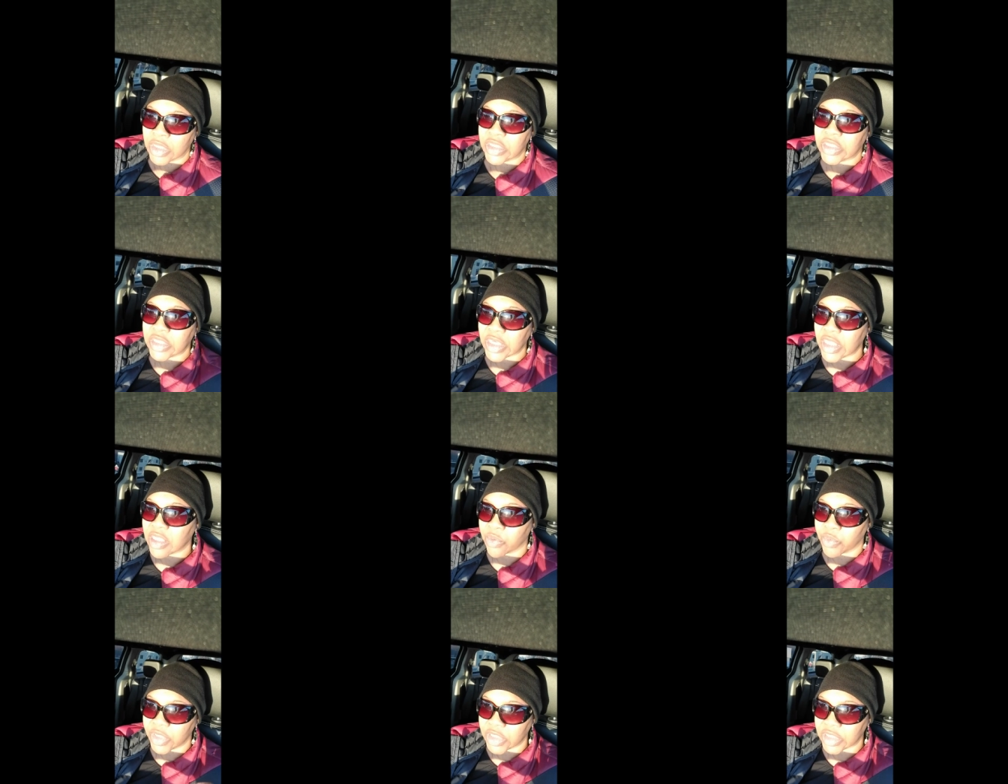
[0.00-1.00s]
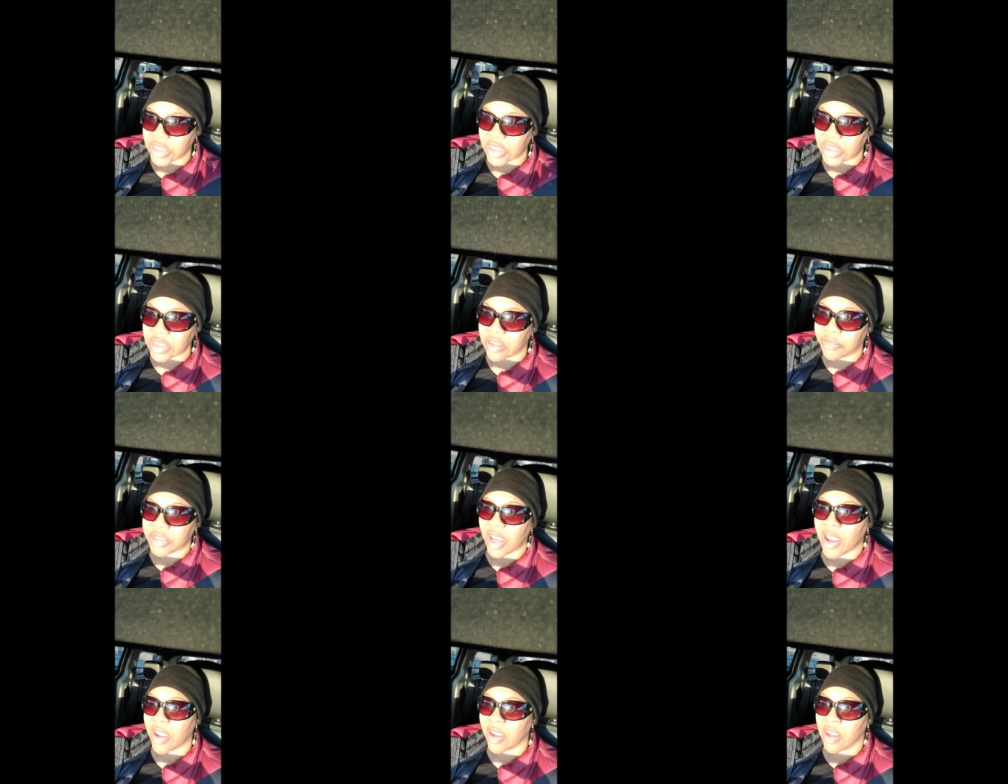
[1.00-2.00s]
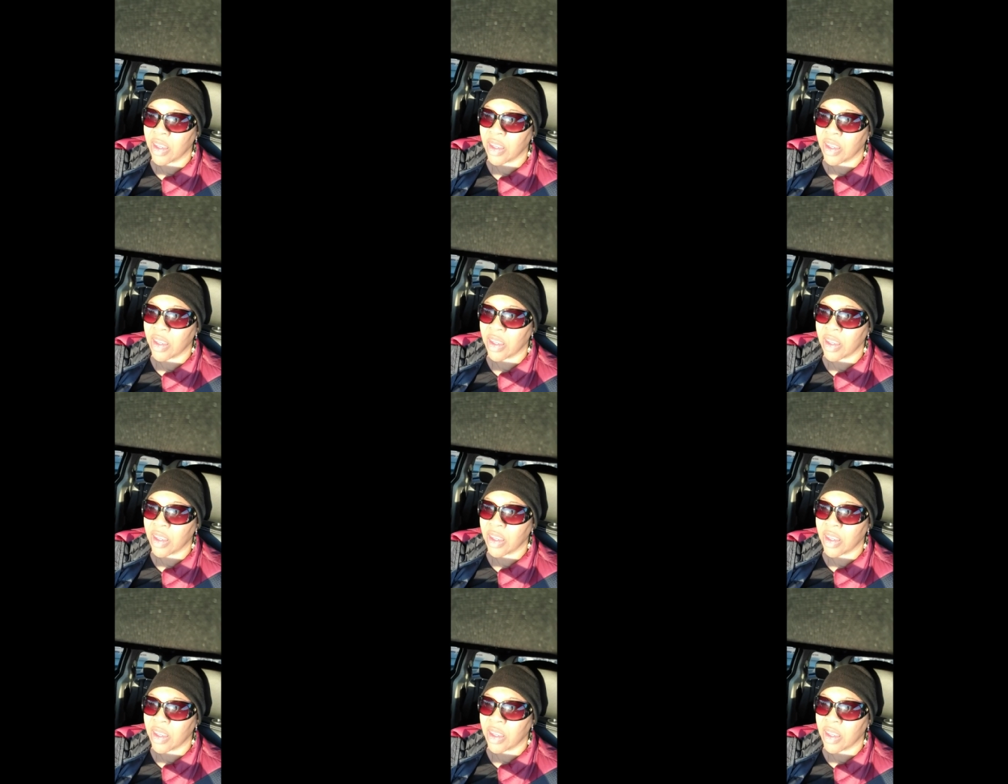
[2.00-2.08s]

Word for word: see the ridges in the zip tie,